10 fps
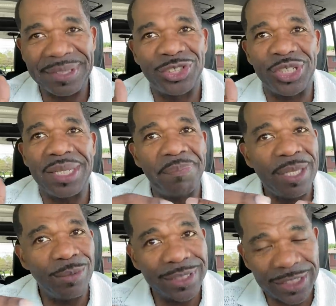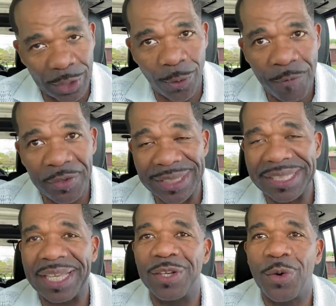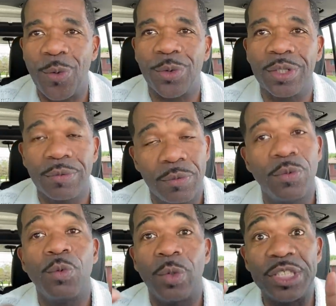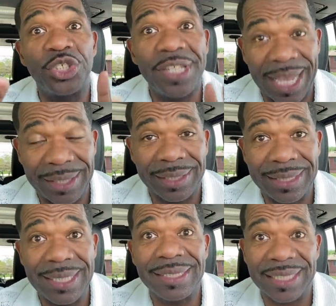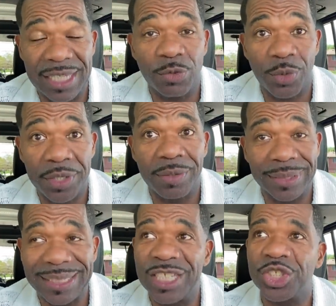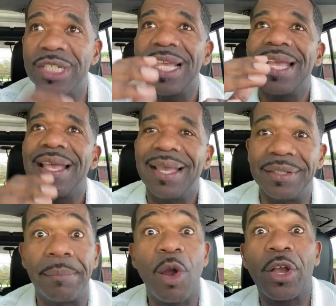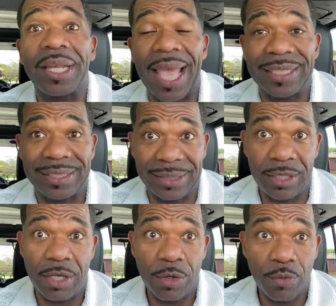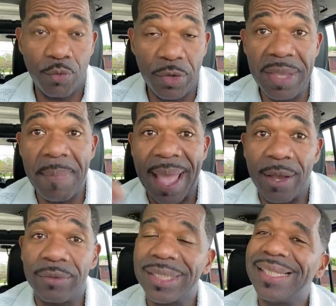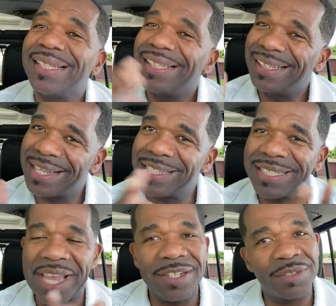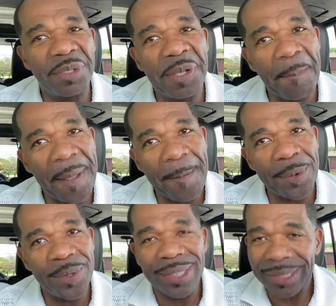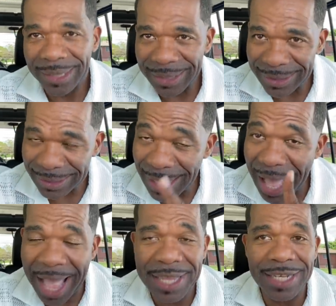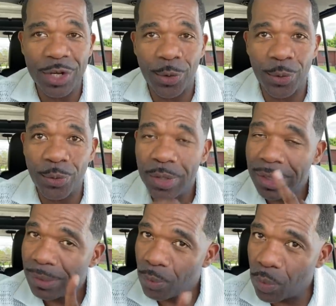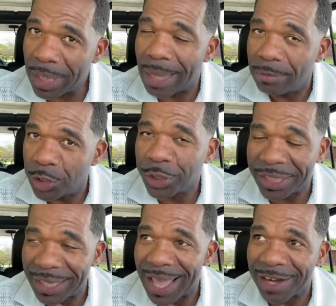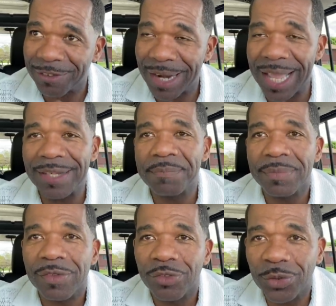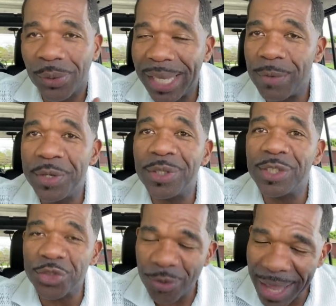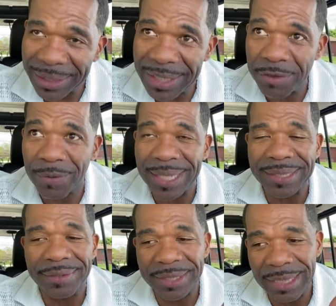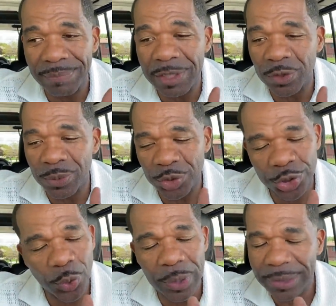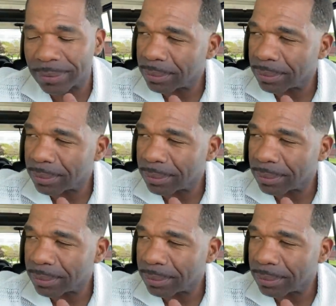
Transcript: GDP was low for the second quarter, which technically says we're in a recession, and the market actually rebound. And that scares me, good people, because I know what I'm looking at. All right. So, hey, we're going to try to leave it right there and keep this one short.